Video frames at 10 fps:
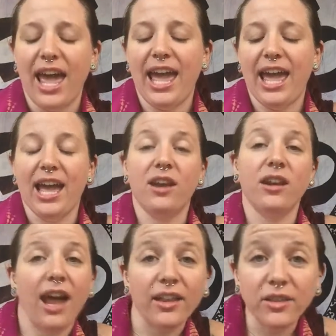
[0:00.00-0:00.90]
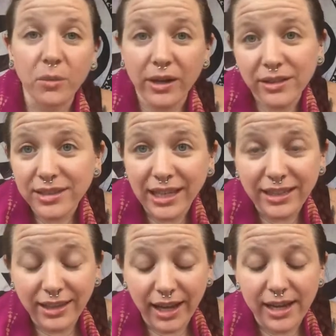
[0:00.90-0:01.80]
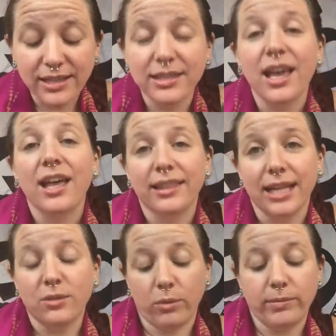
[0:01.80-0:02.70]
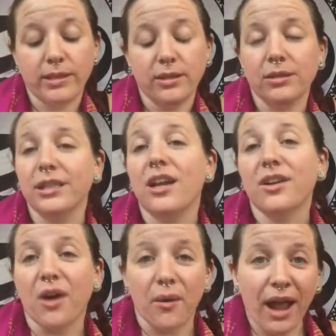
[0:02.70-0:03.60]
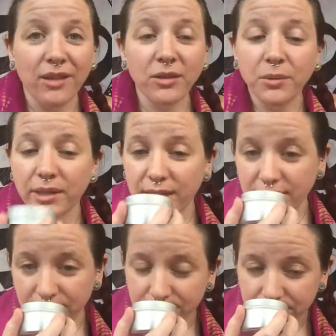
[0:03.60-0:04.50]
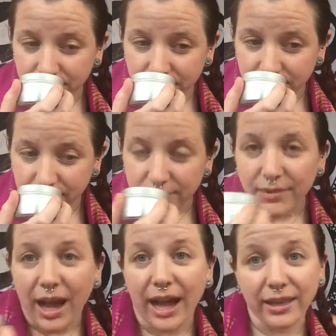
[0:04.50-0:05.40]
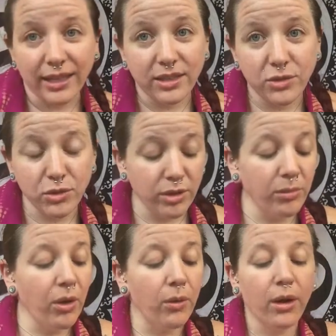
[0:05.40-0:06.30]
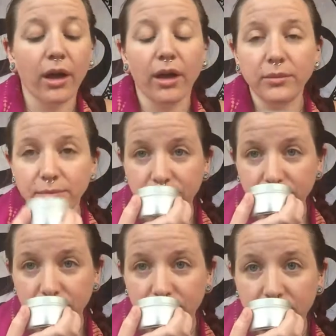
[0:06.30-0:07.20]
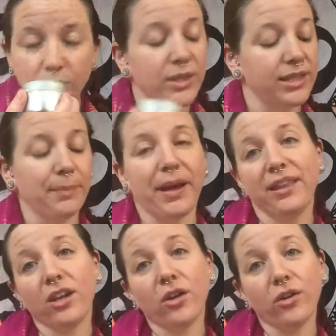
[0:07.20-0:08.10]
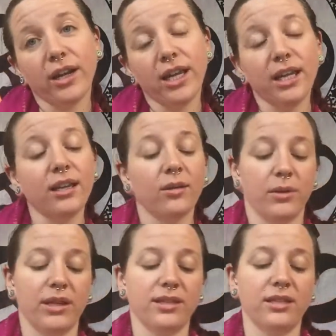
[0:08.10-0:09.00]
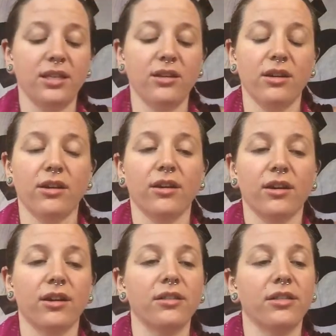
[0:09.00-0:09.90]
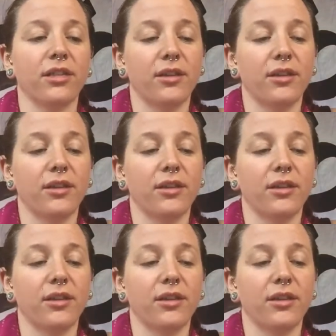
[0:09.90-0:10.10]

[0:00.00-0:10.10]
And now that the weather's getting nice, that's what we'd be doing. Going out in the woods. I like to do some yoga. We sit by the creek. We listen to the earth.